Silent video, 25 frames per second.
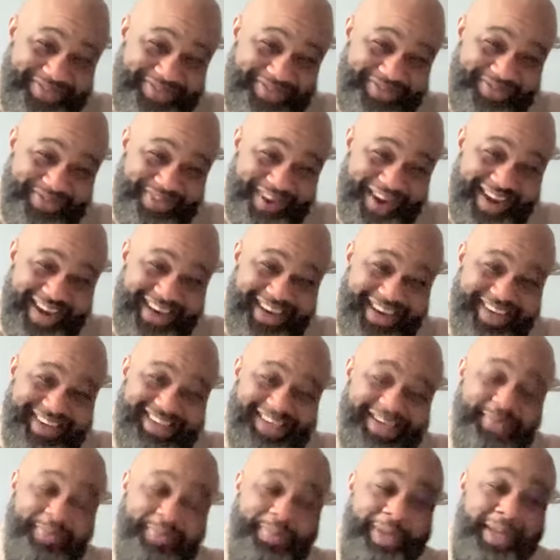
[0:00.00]
right?
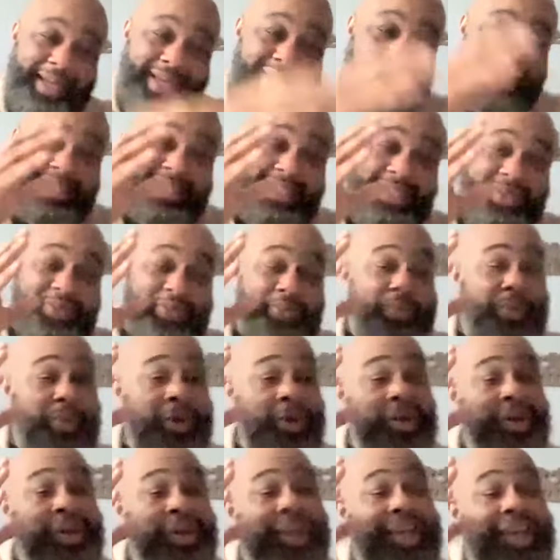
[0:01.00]
Because we're
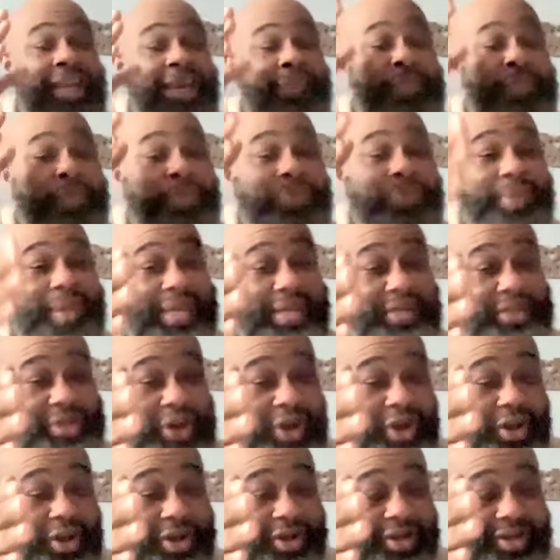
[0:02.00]
going to name the big
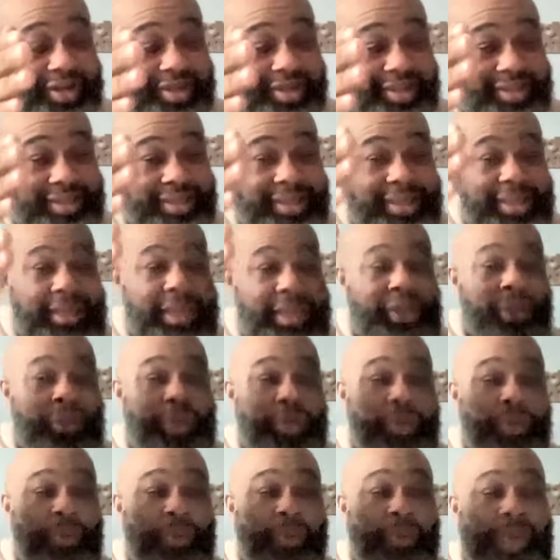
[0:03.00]
dog
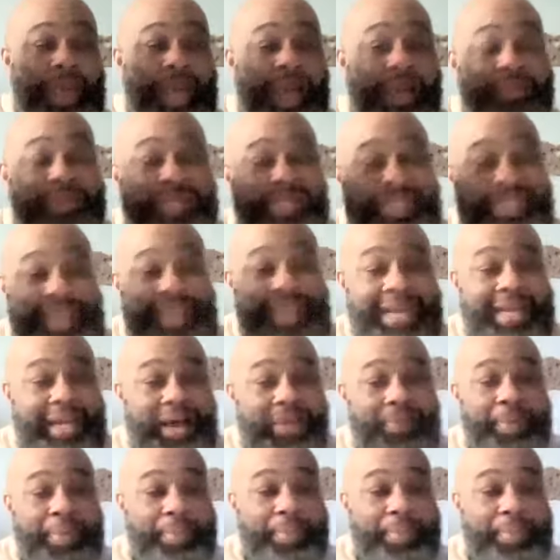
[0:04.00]
when I'm setting up